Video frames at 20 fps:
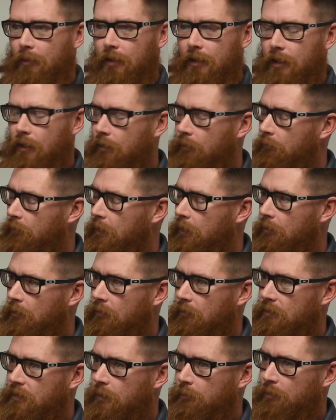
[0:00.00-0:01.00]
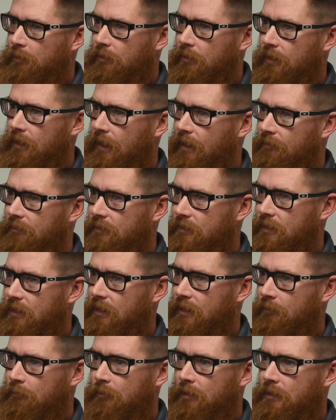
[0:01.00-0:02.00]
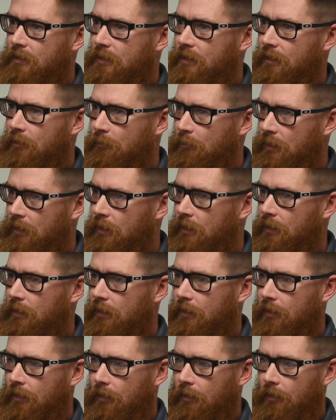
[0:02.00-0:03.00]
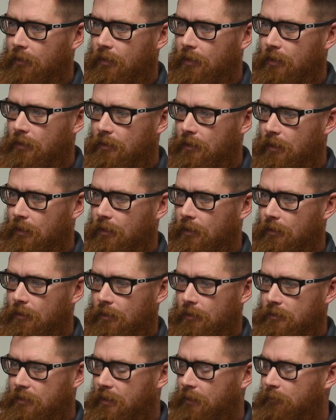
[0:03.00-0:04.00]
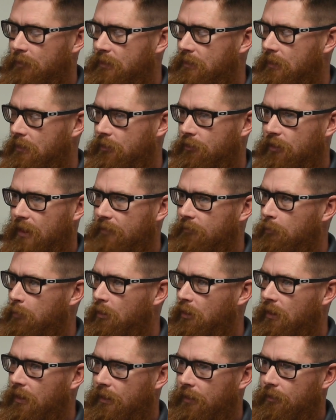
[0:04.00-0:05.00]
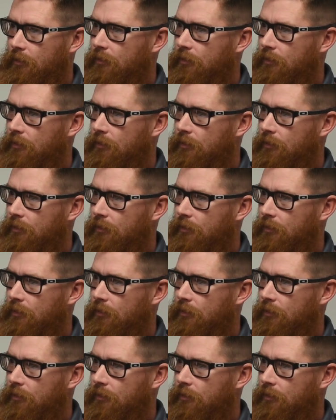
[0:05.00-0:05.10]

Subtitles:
Again, we don't typically have a team that's going to be a team that's going to drive a ball out of the